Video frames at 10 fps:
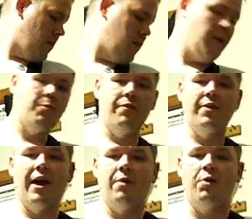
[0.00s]
Then we've
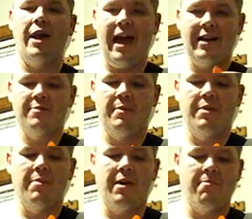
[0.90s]
got what has
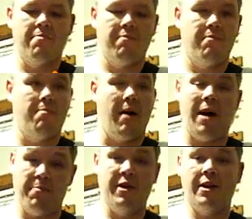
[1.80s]
been my
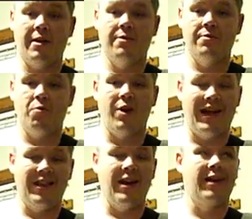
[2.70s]
pick, the one I
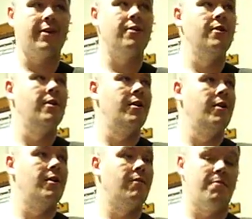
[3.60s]
like
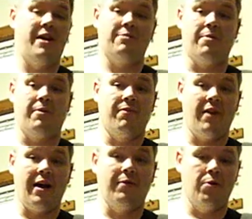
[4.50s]
for the past probably
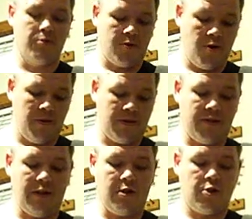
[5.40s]
5 years or so. It's
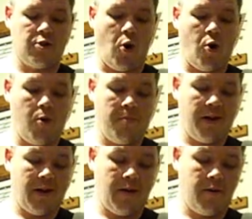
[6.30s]
the Star
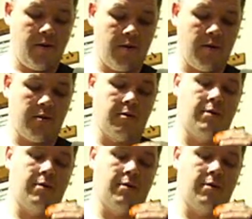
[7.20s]
pick. This is